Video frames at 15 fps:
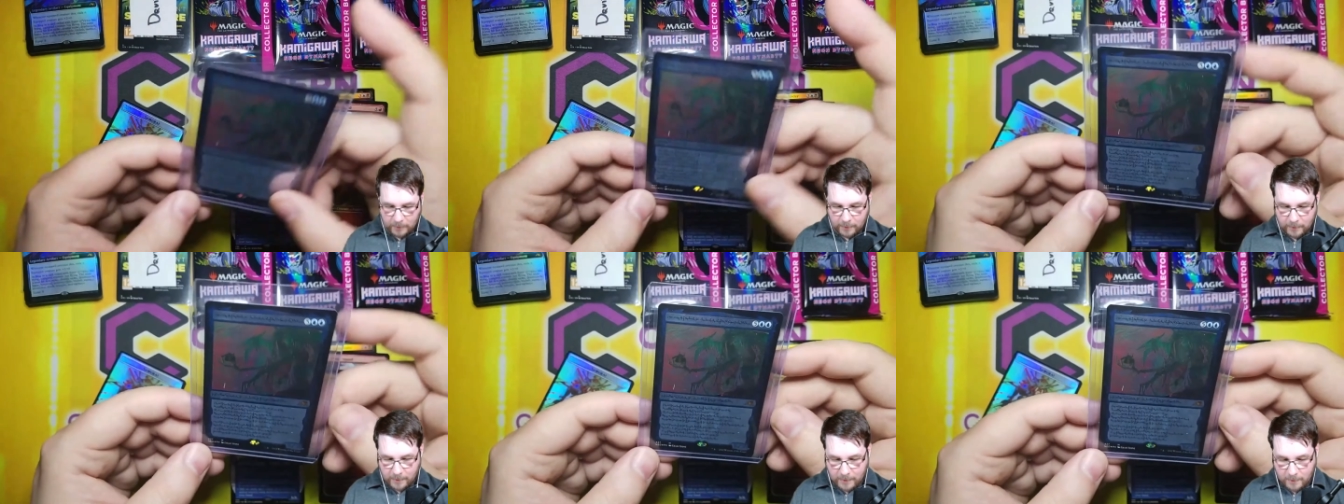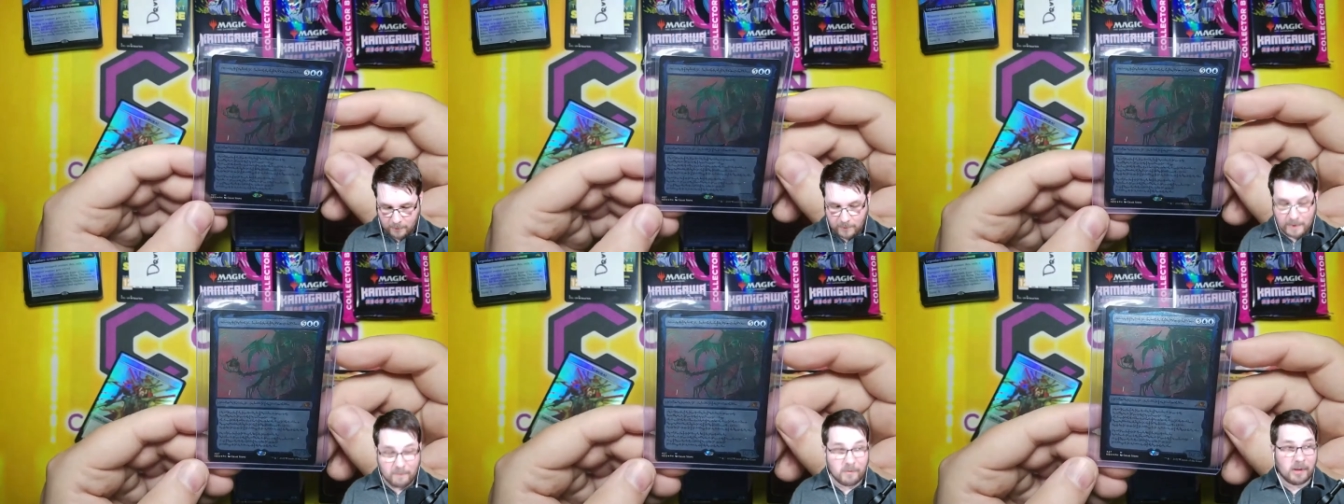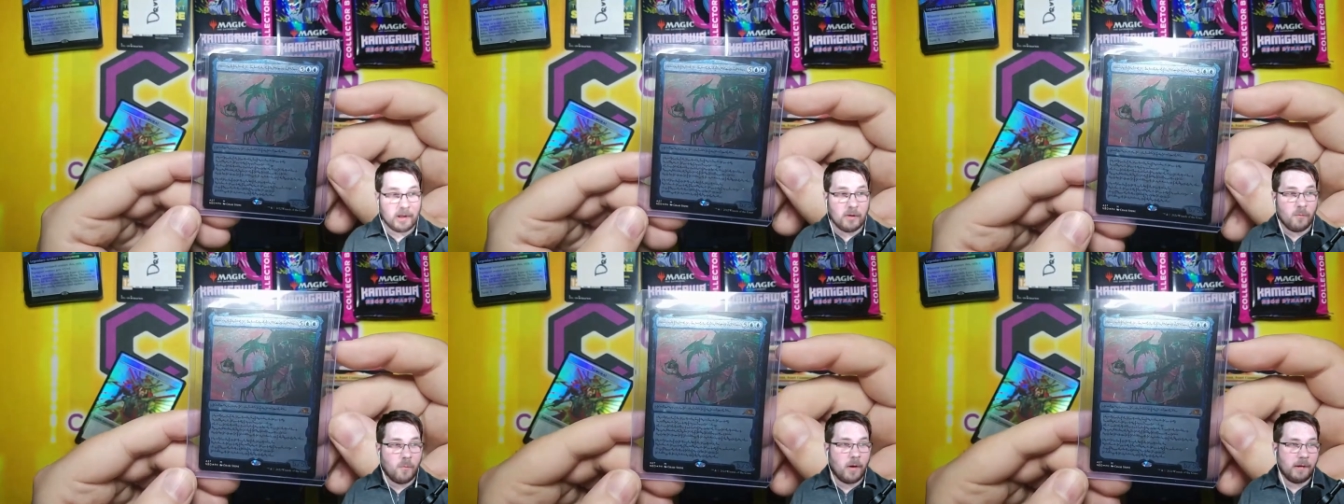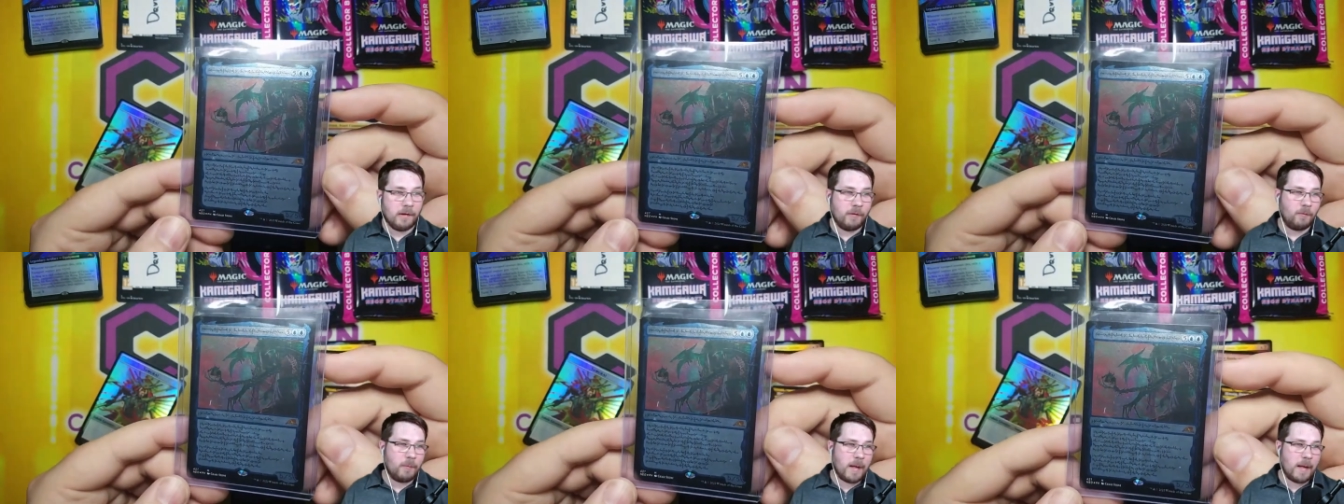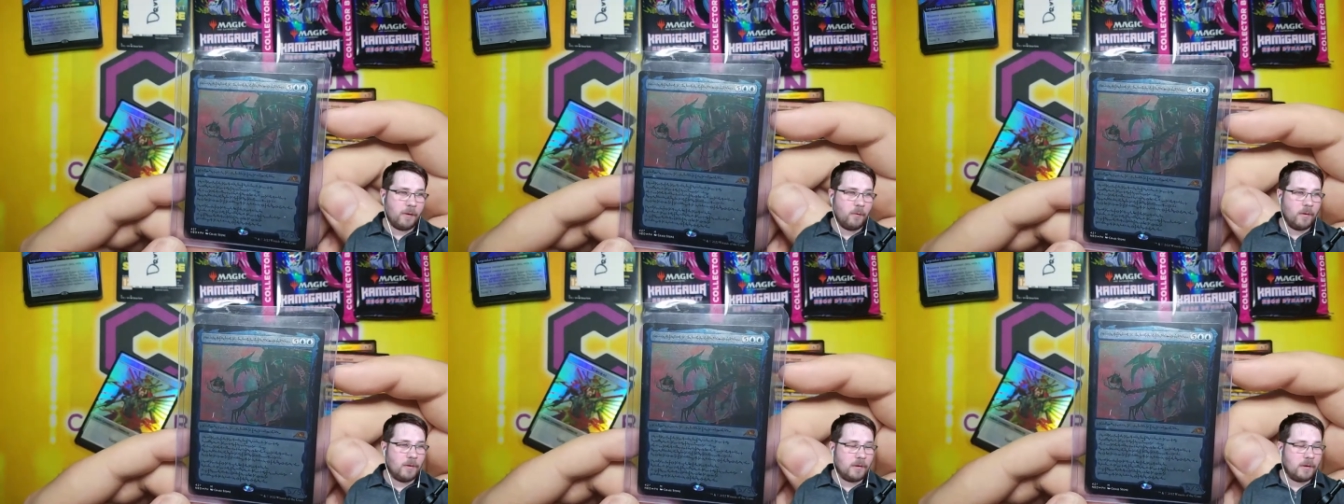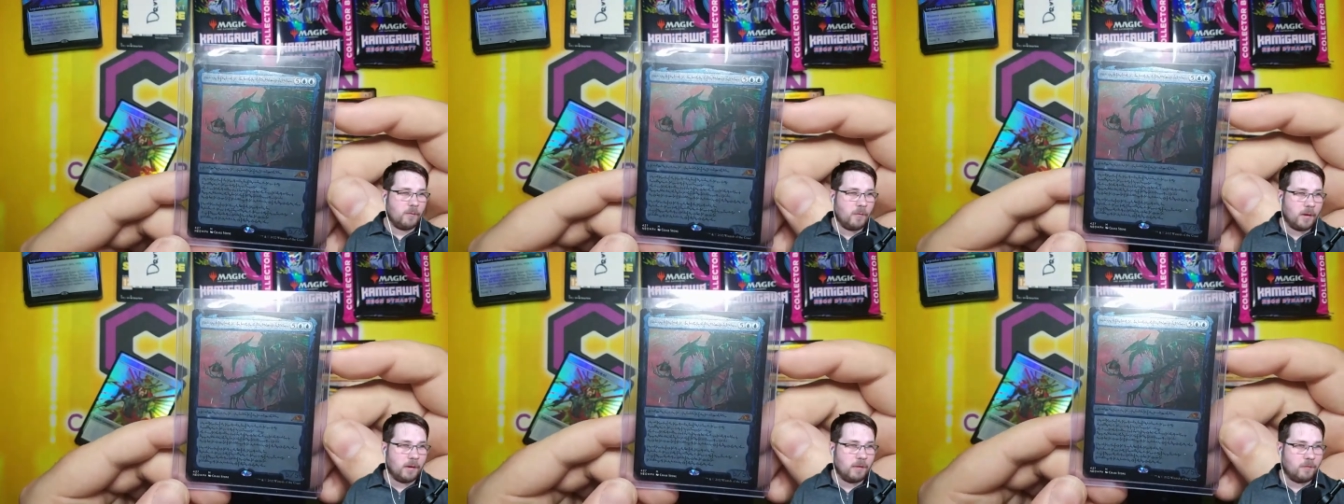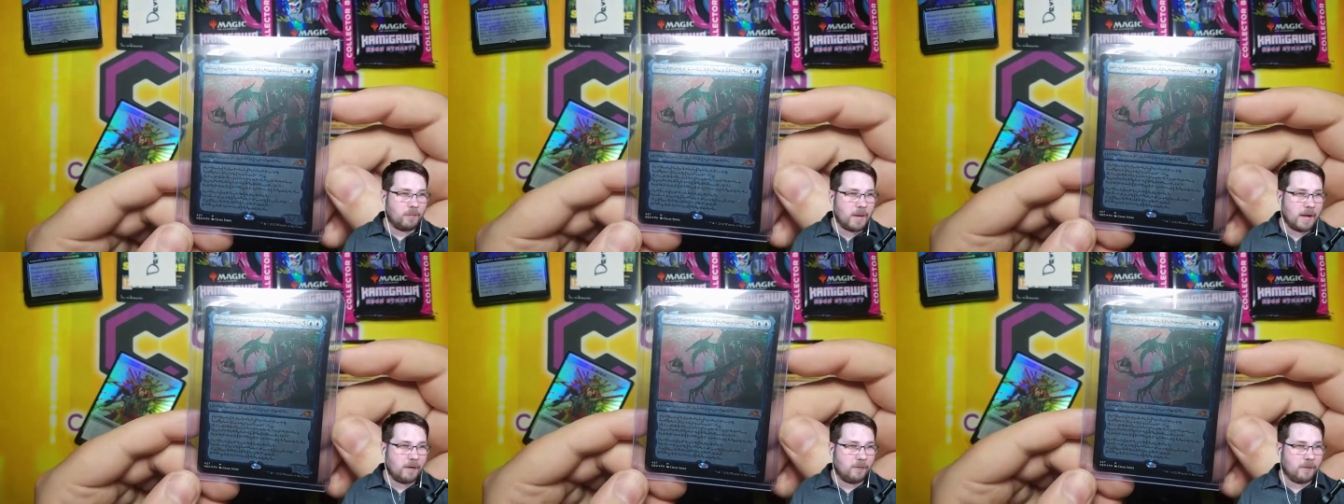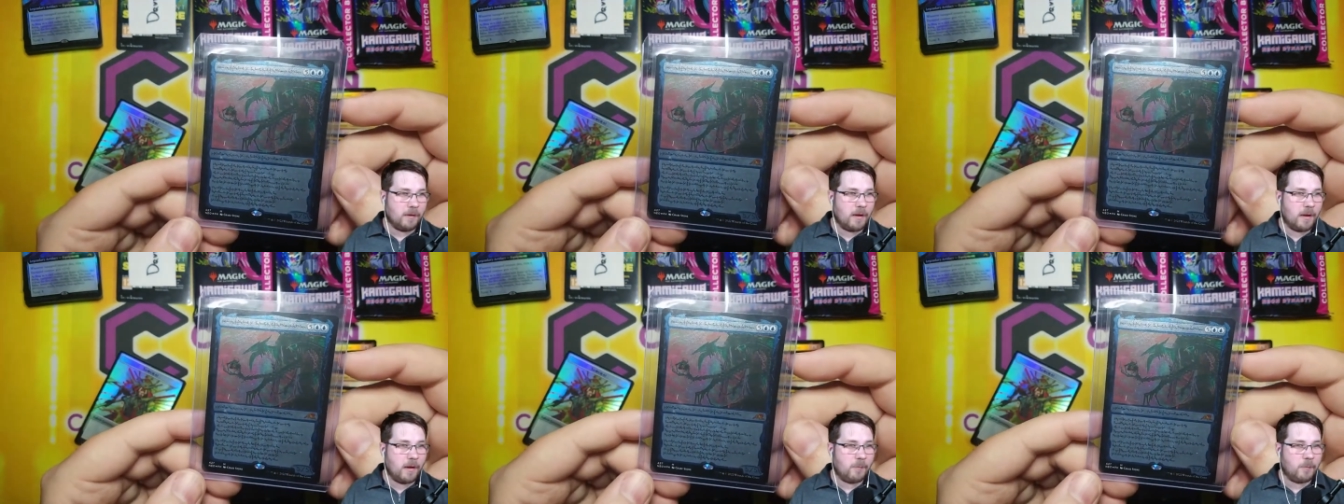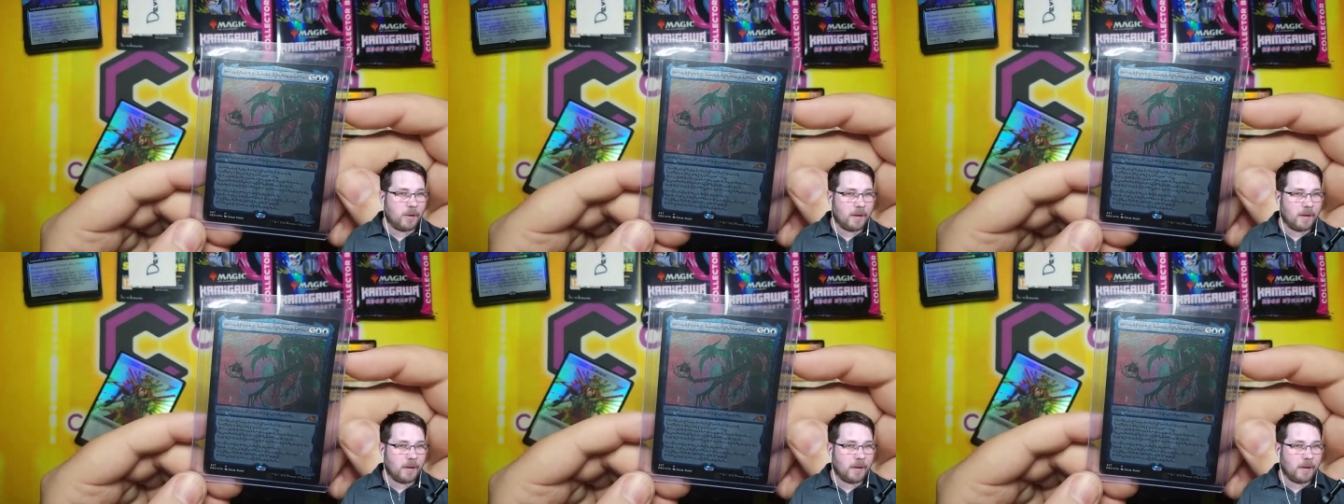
There you go, David. You won this battle, whether you won this battle or not.